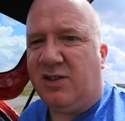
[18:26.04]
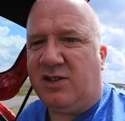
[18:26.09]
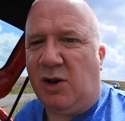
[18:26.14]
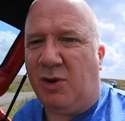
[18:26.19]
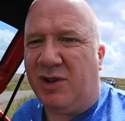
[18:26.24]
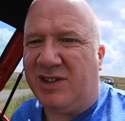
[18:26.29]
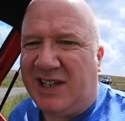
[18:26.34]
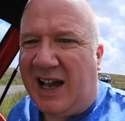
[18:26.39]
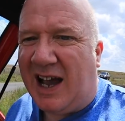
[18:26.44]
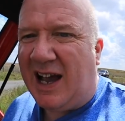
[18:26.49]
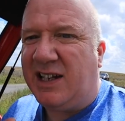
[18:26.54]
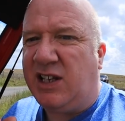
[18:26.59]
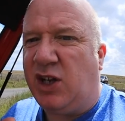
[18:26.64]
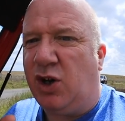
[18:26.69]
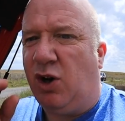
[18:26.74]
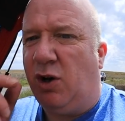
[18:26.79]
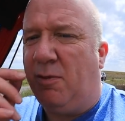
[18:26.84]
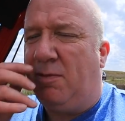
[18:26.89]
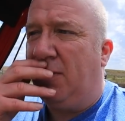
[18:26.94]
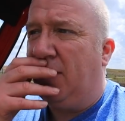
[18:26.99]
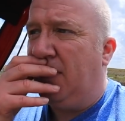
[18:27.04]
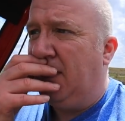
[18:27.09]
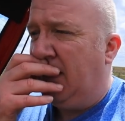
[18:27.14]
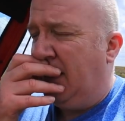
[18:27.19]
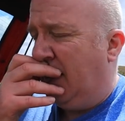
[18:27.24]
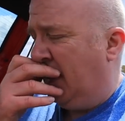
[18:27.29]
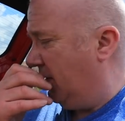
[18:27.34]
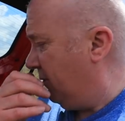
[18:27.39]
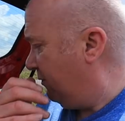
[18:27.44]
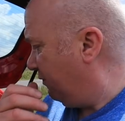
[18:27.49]
So I'll tidy up
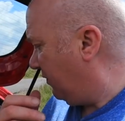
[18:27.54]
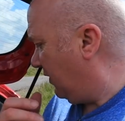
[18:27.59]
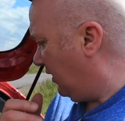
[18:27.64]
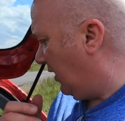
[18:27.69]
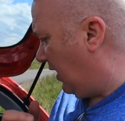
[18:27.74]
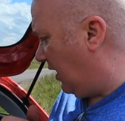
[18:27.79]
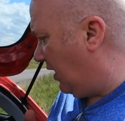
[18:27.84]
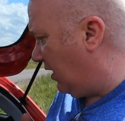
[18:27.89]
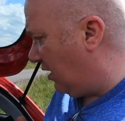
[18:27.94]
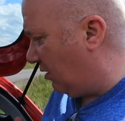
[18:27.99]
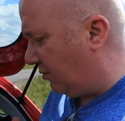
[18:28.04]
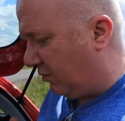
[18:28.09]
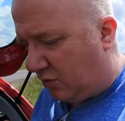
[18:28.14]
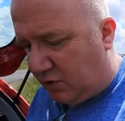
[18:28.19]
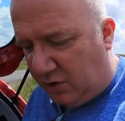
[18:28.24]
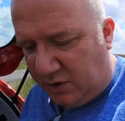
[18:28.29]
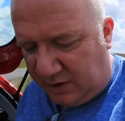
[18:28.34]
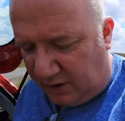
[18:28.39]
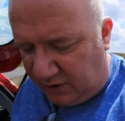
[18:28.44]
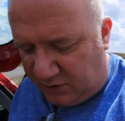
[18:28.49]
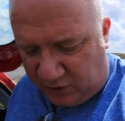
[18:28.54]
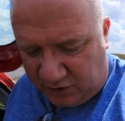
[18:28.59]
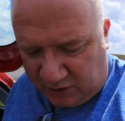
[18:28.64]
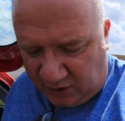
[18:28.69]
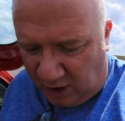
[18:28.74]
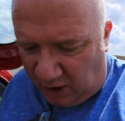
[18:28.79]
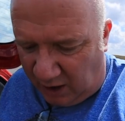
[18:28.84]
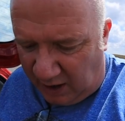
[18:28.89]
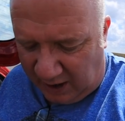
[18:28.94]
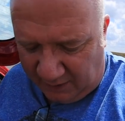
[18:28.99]
because I just
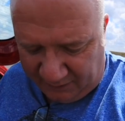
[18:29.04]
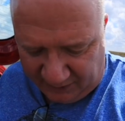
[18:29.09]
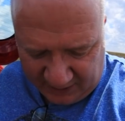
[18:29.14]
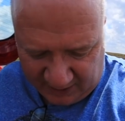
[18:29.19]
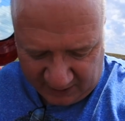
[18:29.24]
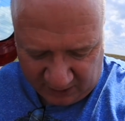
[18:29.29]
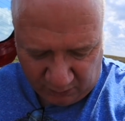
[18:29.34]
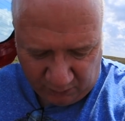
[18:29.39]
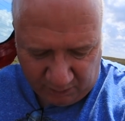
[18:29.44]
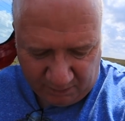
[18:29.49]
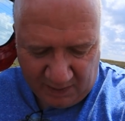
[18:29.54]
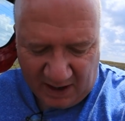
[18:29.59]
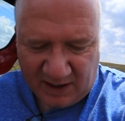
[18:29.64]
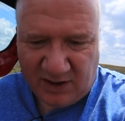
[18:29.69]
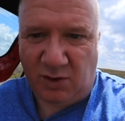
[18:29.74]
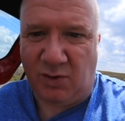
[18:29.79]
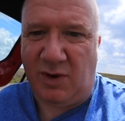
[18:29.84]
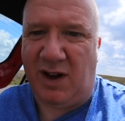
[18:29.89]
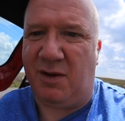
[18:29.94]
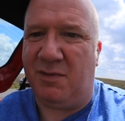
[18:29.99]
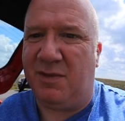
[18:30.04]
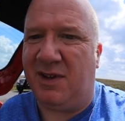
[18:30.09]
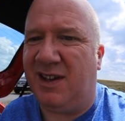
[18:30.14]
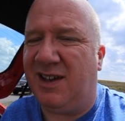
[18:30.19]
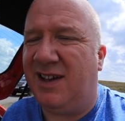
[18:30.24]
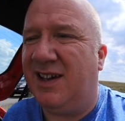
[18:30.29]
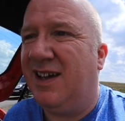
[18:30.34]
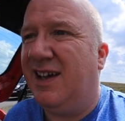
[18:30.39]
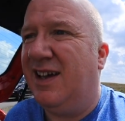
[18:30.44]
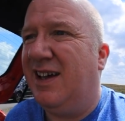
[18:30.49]
can't have this mess around
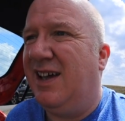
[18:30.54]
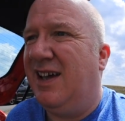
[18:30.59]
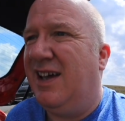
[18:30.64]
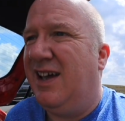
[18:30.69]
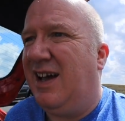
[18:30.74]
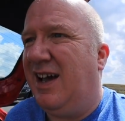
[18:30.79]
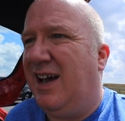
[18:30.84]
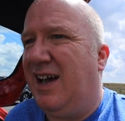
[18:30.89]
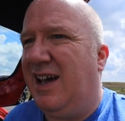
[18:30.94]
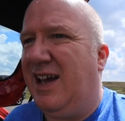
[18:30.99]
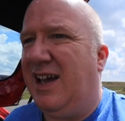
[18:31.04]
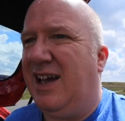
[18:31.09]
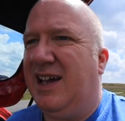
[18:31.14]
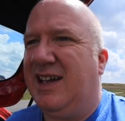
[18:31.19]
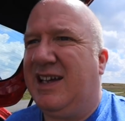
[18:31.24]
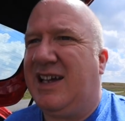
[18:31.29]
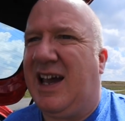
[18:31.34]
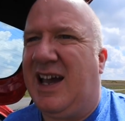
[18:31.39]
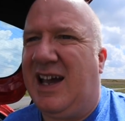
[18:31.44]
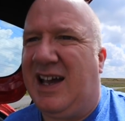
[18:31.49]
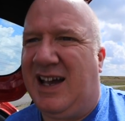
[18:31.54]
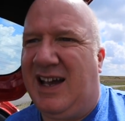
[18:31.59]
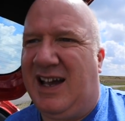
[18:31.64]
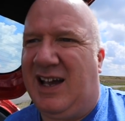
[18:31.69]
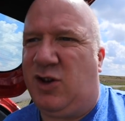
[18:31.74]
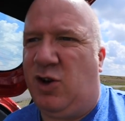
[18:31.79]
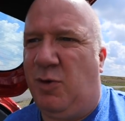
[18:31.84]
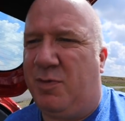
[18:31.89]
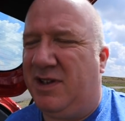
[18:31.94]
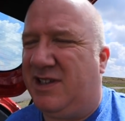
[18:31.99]
me. Get
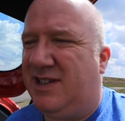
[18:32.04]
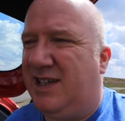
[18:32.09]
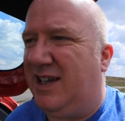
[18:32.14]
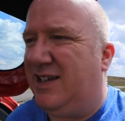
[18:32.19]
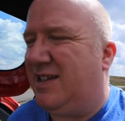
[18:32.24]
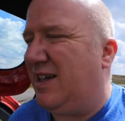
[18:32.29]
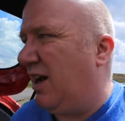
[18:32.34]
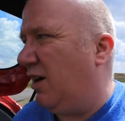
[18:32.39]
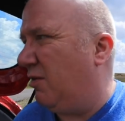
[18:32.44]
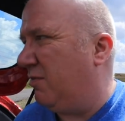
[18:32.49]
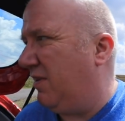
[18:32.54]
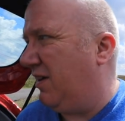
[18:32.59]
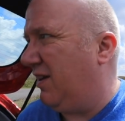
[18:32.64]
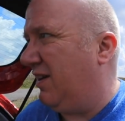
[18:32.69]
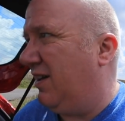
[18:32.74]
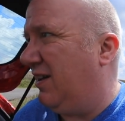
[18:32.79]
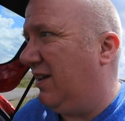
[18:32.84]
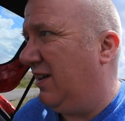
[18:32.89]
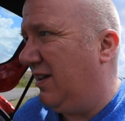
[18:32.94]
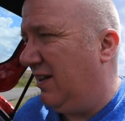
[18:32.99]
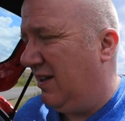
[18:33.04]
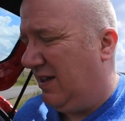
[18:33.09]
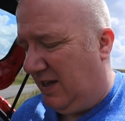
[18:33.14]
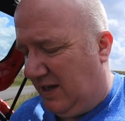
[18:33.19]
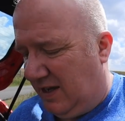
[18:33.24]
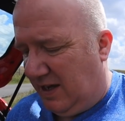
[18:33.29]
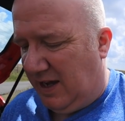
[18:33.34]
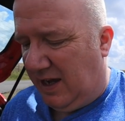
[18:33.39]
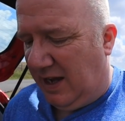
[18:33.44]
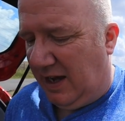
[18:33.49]
a cup of tea down me.
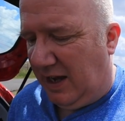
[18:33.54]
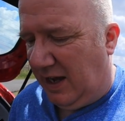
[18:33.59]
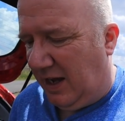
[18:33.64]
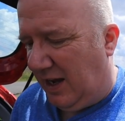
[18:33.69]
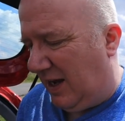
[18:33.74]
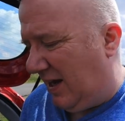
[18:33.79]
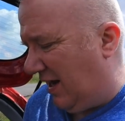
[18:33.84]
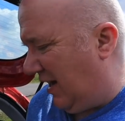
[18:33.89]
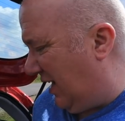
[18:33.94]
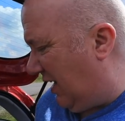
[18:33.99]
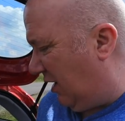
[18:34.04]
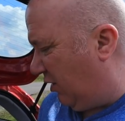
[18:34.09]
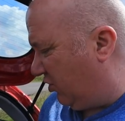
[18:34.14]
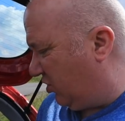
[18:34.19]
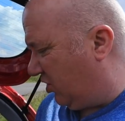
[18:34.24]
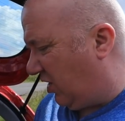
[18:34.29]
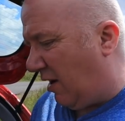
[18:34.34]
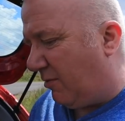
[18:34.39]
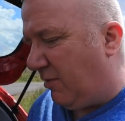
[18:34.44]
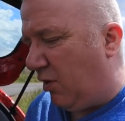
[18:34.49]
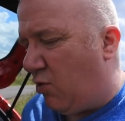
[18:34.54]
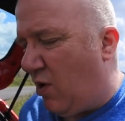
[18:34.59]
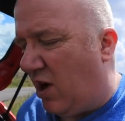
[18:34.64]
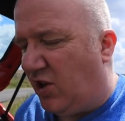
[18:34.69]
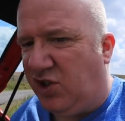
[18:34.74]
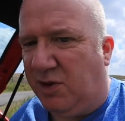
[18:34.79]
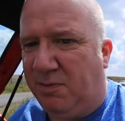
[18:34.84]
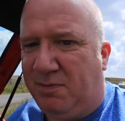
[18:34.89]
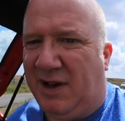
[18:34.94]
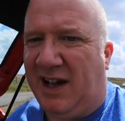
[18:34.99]
I'll check my
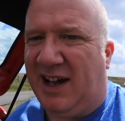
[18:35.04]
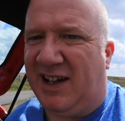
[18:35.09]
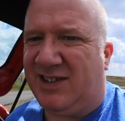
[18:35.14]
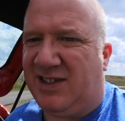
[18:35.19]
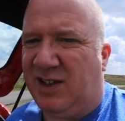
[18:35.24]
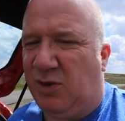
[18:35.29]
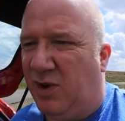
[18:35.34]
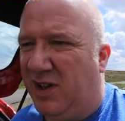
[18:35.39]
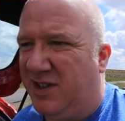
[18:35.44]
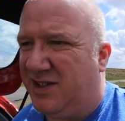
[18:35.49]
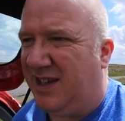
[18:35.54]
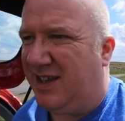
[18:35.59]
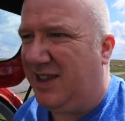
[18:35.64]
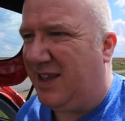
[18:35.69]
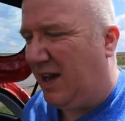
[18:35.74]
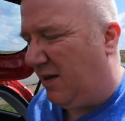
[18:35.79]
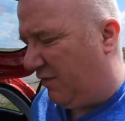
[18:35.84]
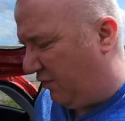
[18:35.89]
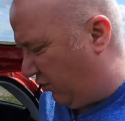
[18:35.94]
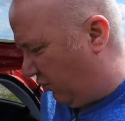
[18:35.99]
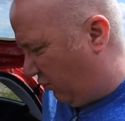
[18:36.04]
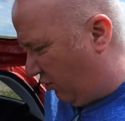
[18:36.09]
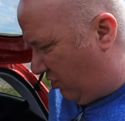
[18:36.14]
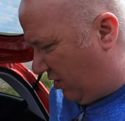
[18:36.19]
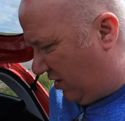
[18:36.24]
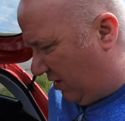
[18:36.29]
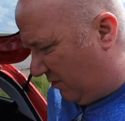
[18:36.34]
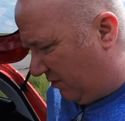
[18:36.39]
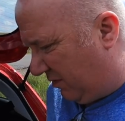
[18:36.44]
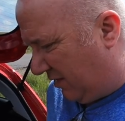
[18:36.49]
ration pack, see what's in that for
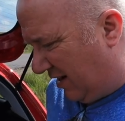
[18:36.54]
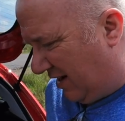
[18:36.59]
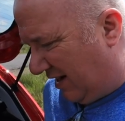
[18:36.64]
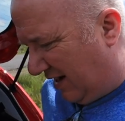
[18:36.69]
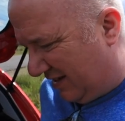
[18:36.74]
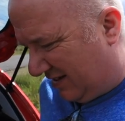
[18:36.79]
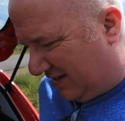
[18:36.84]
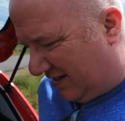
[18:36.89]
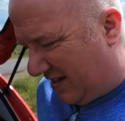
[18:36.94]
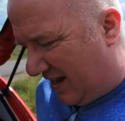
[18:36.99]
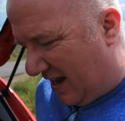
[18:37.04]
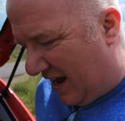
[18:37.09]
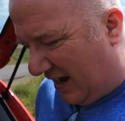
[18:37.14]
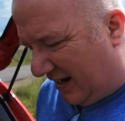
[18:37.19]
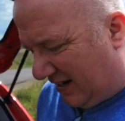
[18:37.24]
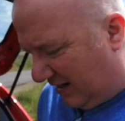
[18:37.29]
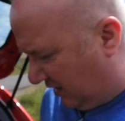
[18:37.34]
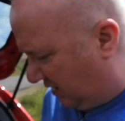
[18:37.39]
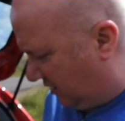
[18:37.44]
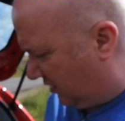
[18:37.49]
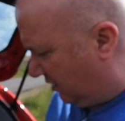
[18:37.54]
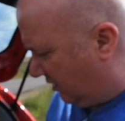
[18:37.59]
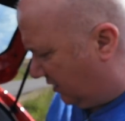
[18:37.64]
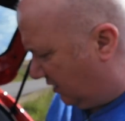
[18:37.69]
a snack,